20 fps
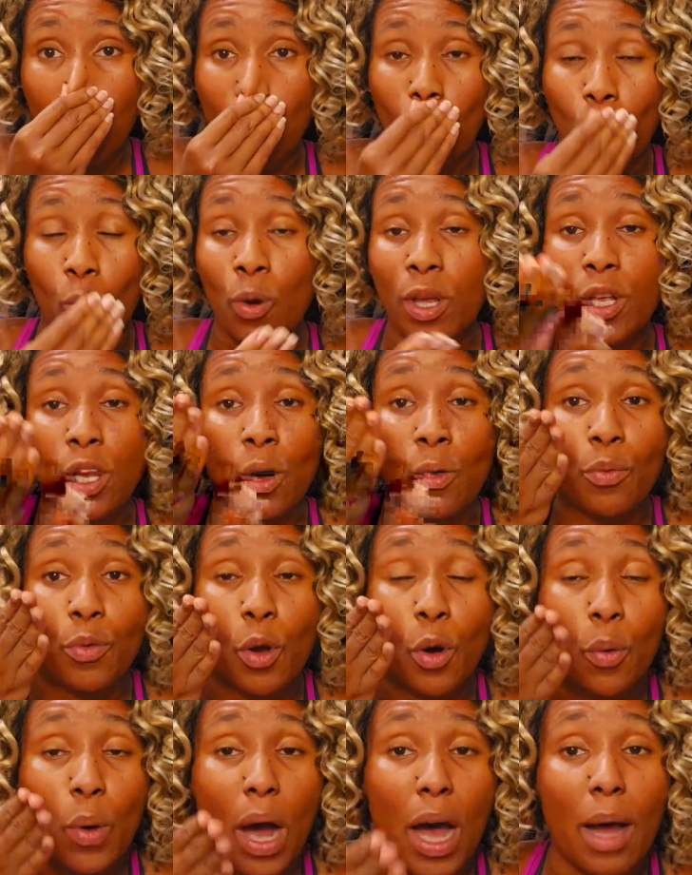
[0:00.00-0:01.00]
We know
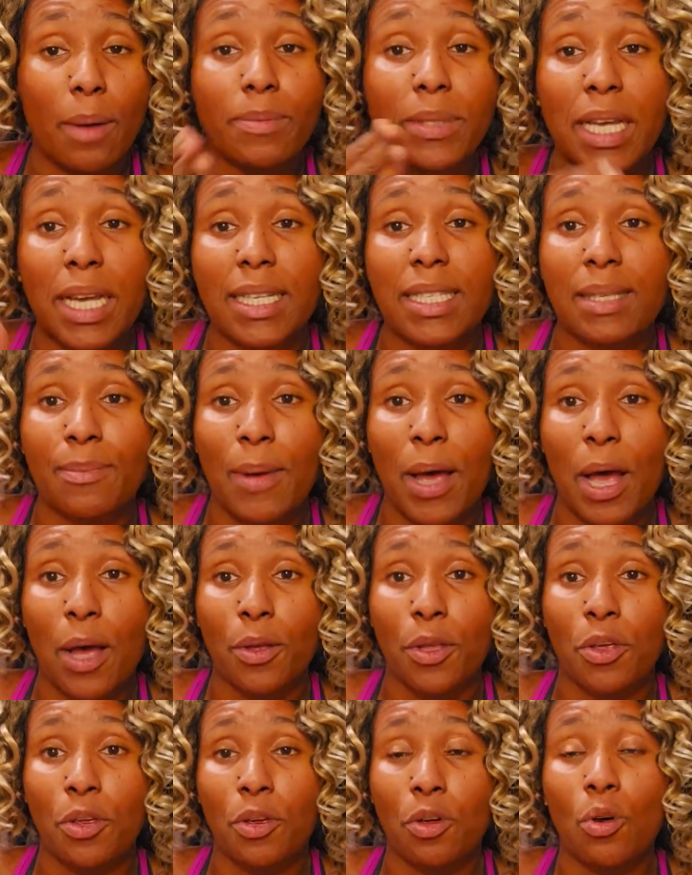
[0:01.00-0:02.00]
no updates
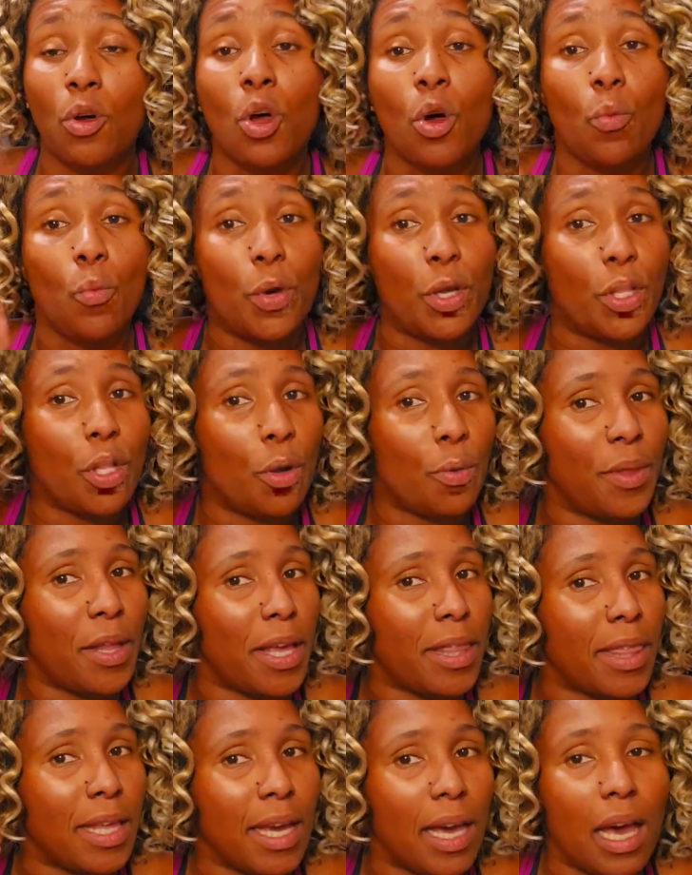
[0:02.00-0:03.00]
about you. We know
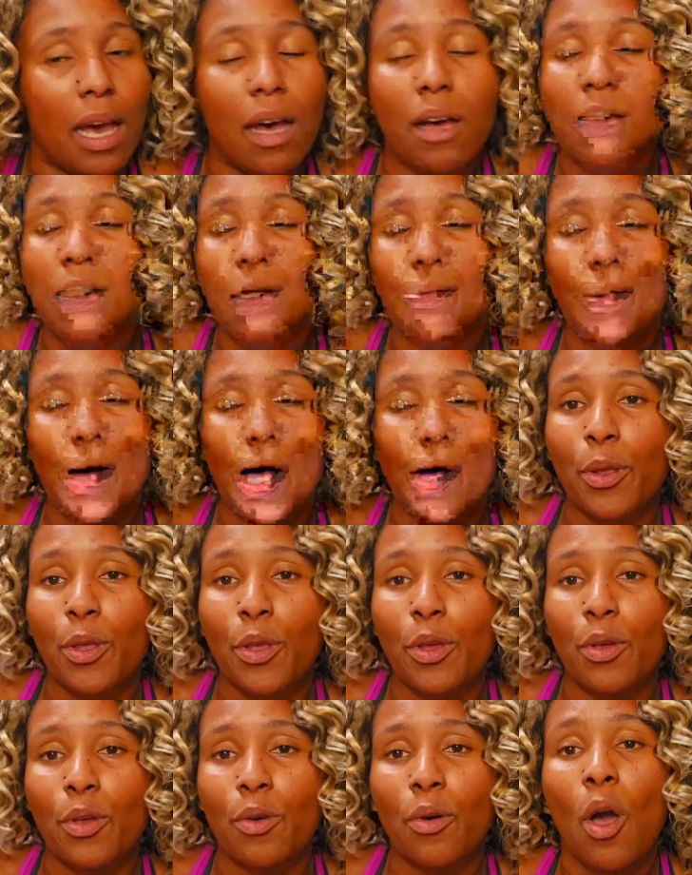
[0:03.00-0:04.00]
nothing else about
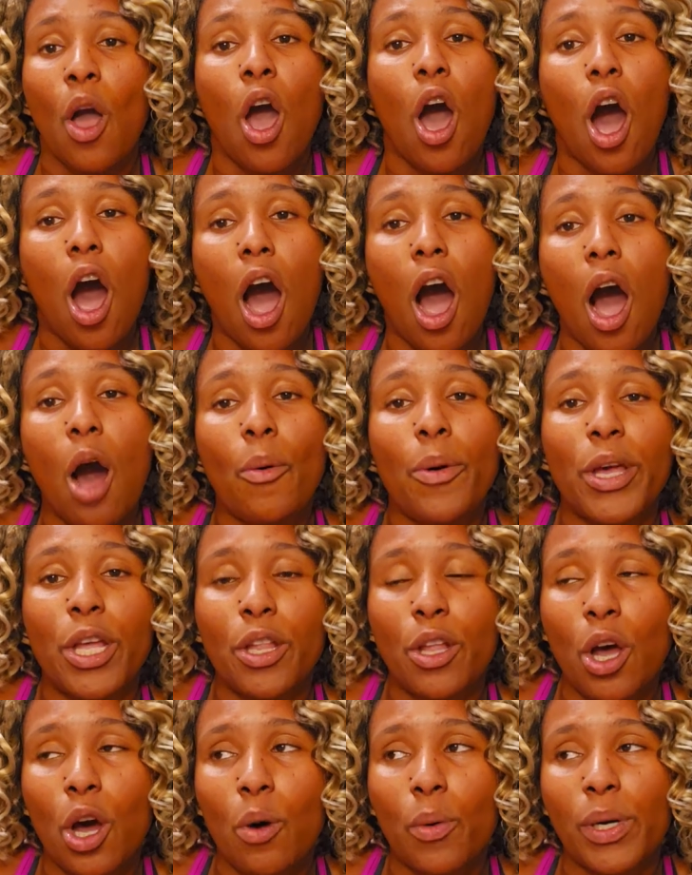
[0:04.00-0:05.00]
you. All we
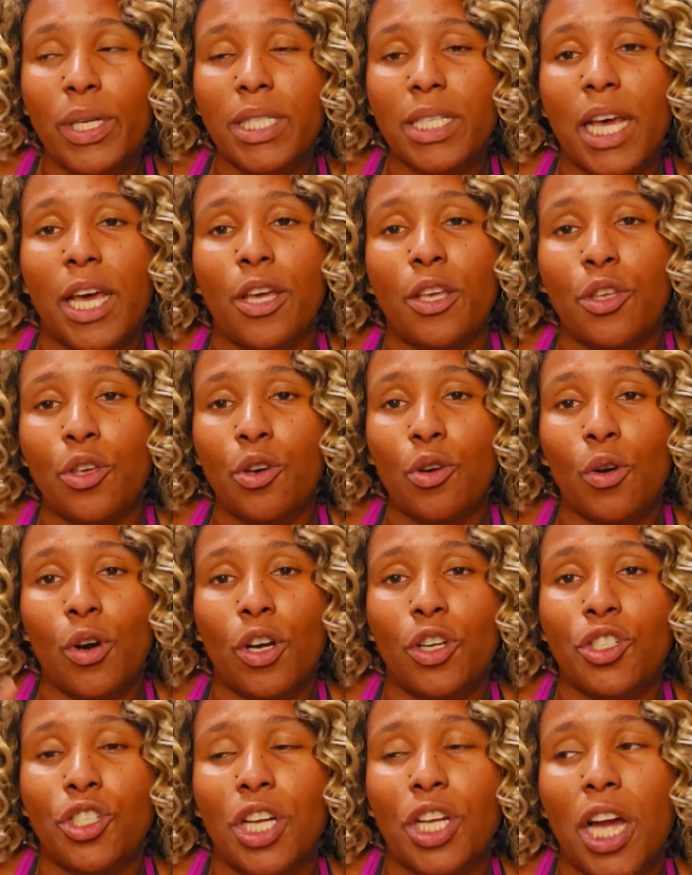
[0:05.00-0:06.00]
know is that you
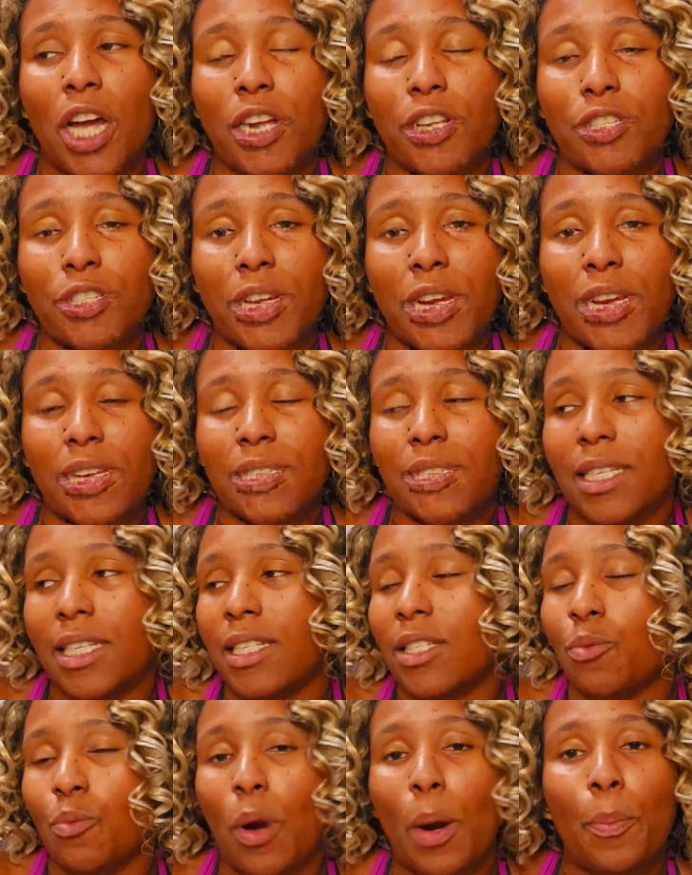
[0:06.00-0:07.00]
are John
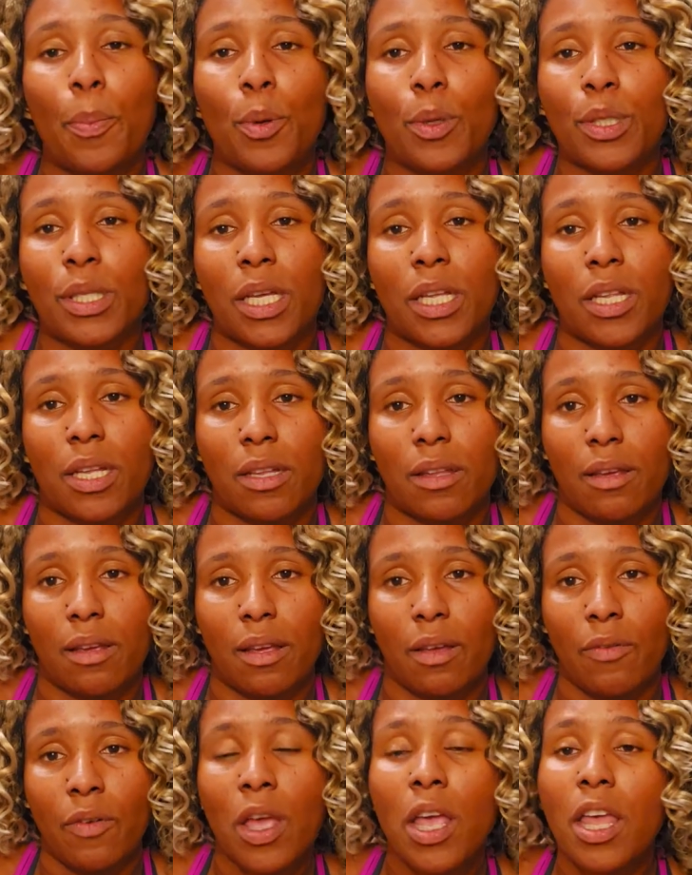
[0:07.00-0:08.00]
Janssen's
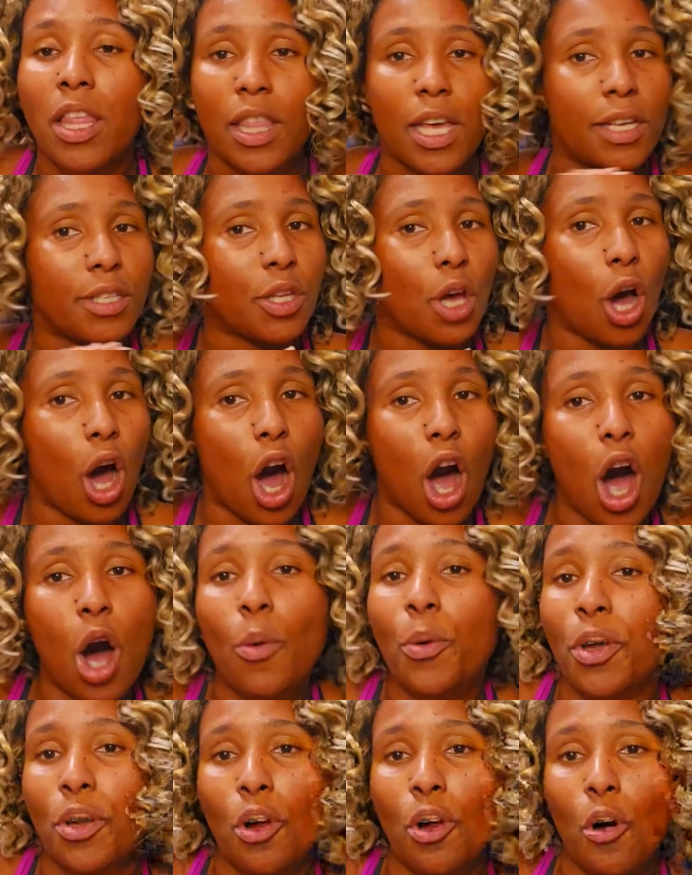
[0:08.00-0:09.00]
representative. That's all
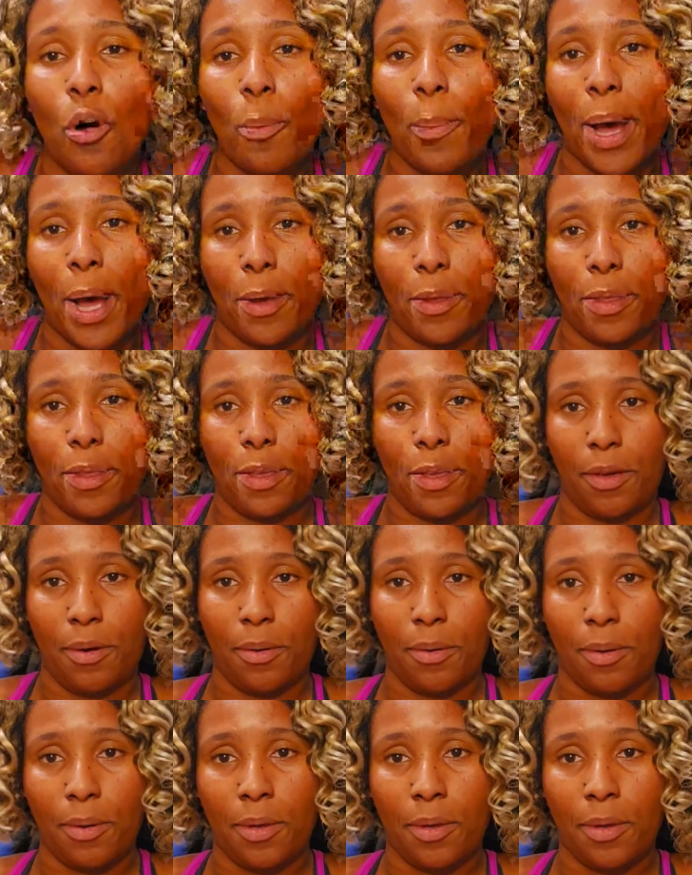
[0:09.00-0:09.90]
we know about you.